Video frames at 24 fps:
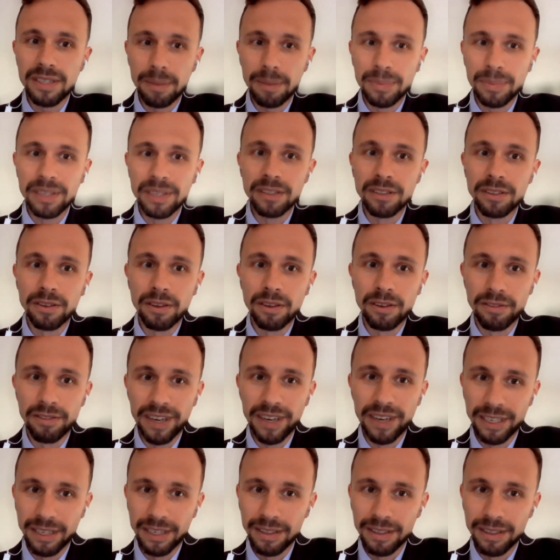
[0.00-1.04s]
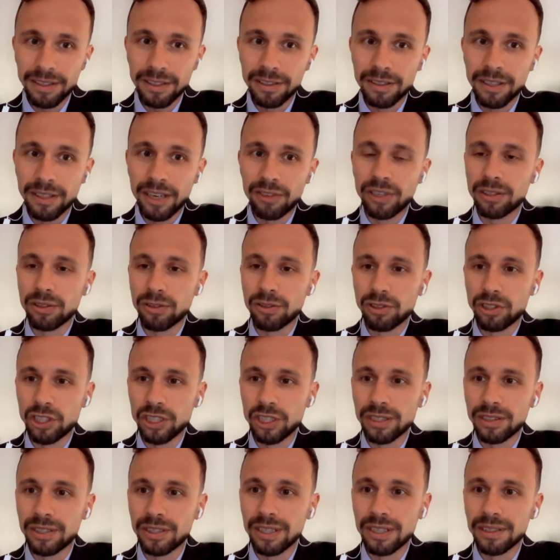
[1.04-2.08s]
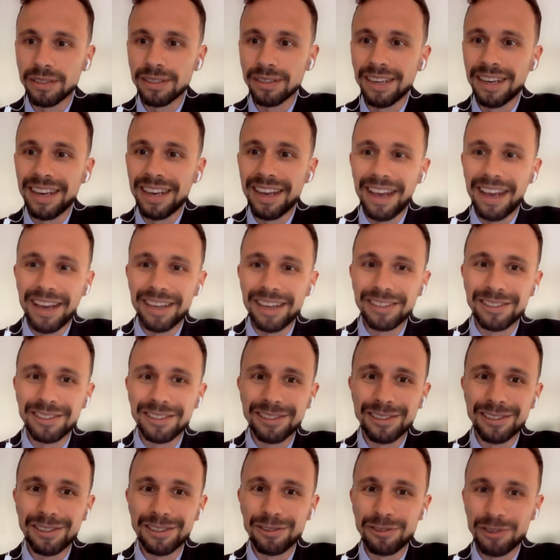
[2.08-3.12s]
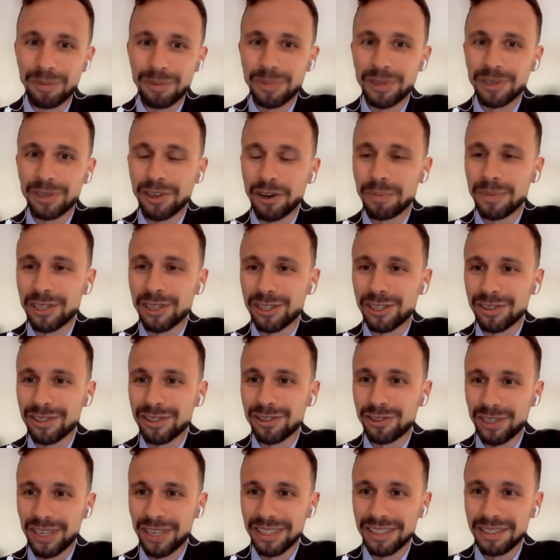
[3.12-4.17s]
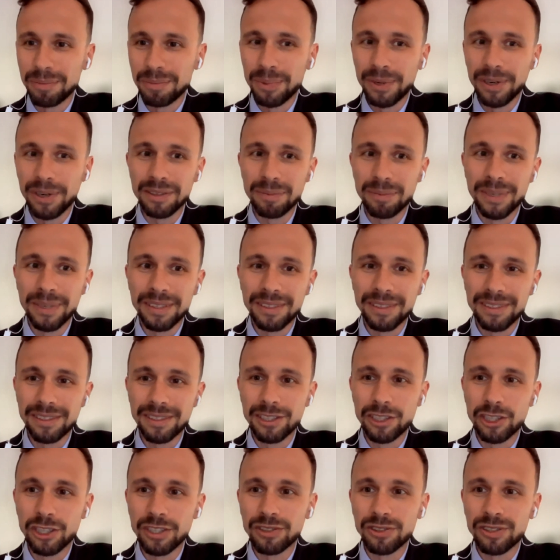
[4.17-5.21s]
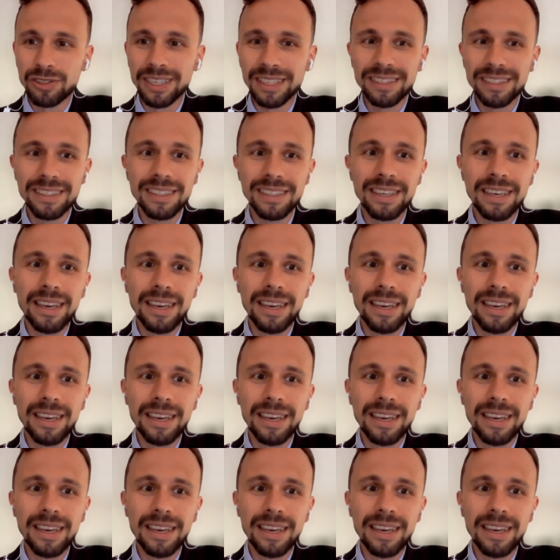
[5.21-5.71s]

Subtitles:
Sabine Vaillant, Director General at the European Commission's Trade Department, DigiTrade,